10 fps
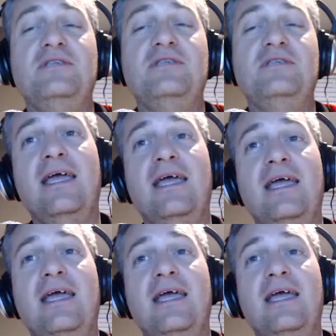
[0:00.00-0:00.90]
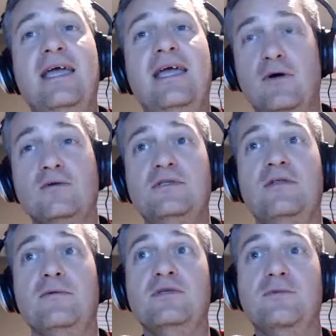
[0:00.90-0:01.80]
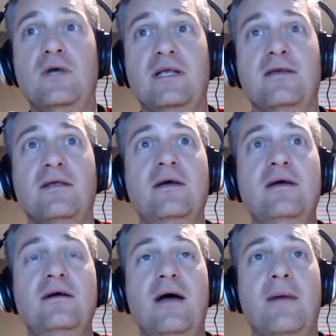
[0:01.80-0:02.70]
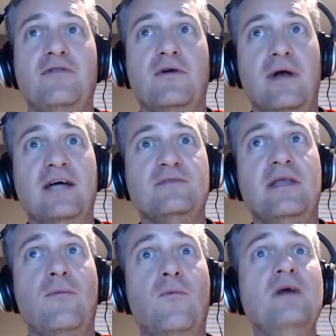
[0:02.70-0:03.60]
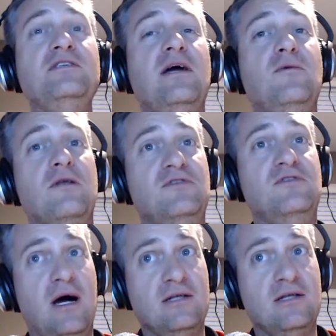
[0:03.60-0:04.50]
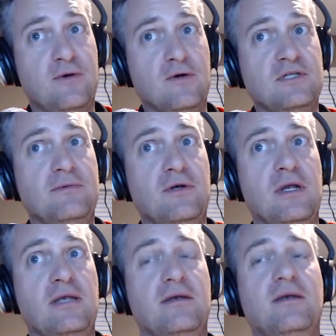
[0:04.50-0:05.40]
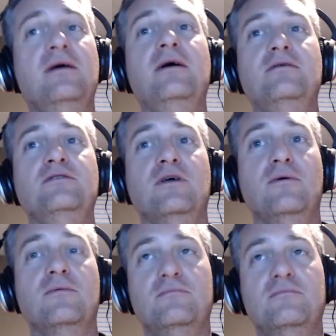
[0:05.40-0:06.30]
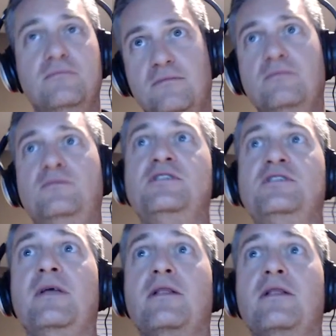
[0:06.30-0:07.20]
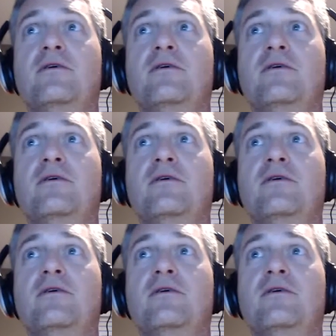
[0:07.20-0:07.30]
at the end of Eric's post that was written about the harassment. That wasn't on one of John's posts that had been written. So, just to be clear on